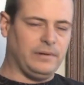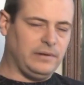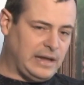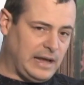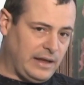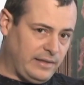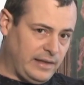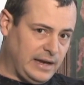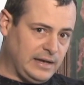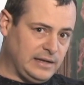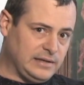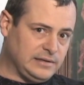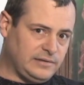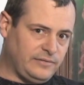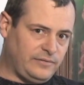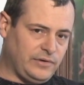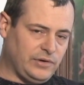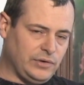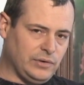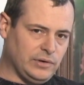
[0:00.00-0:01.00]
Now that is if
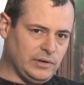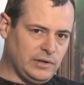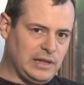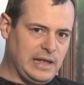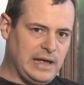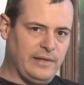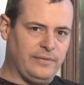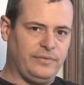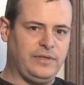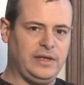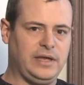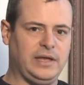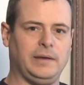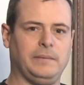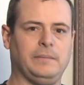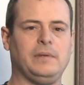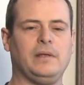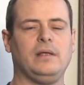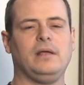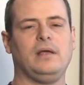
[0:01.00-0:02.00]
you're doing a clown
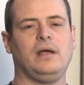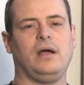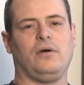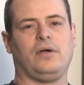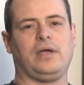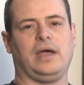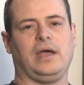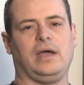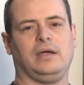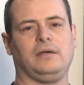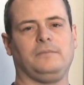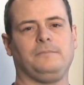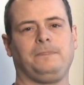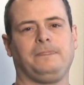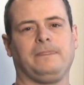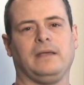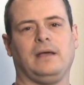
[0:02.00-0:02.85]
theme, okay.